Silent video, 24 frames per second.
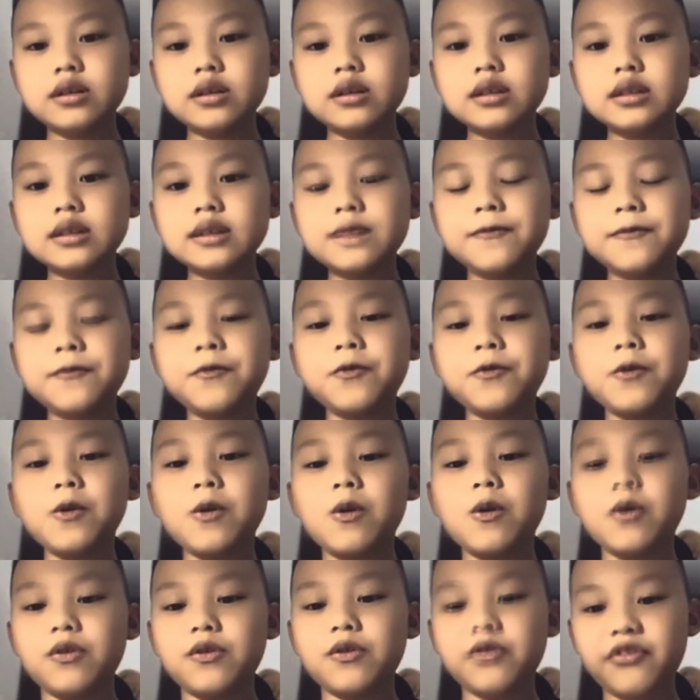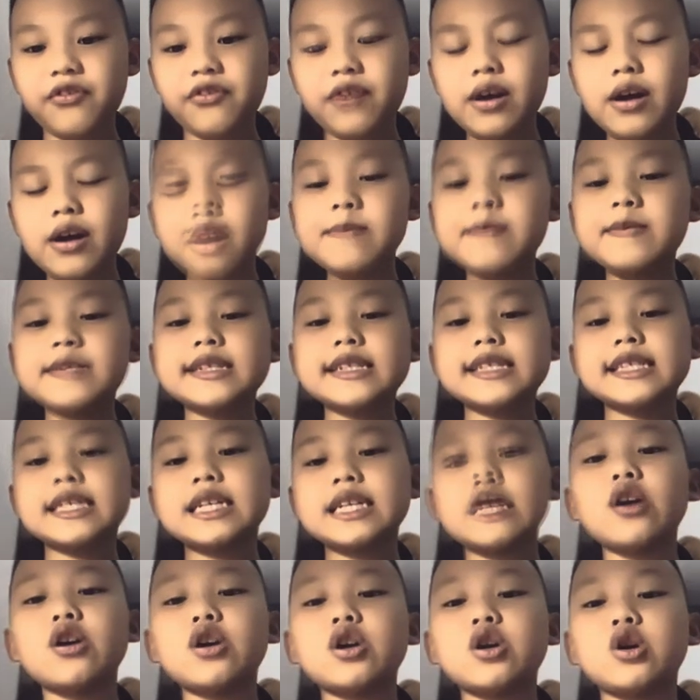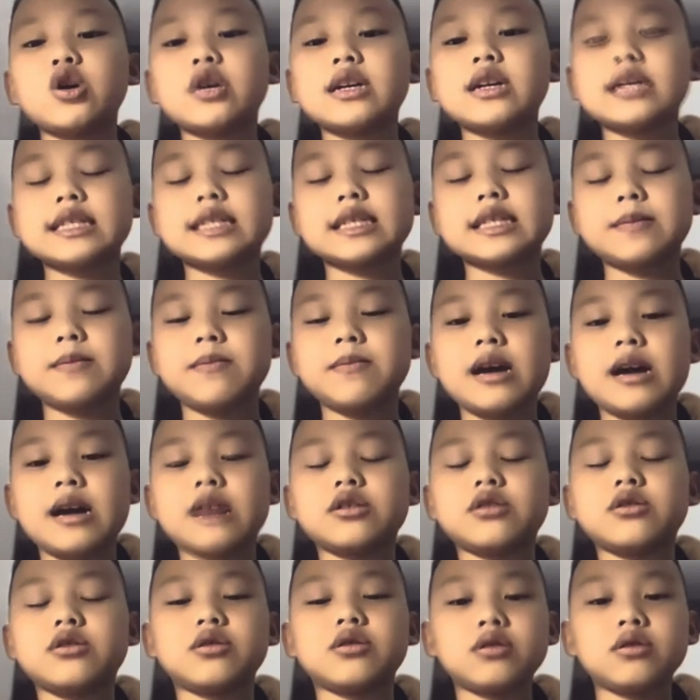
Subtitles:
The fourth material is the metal.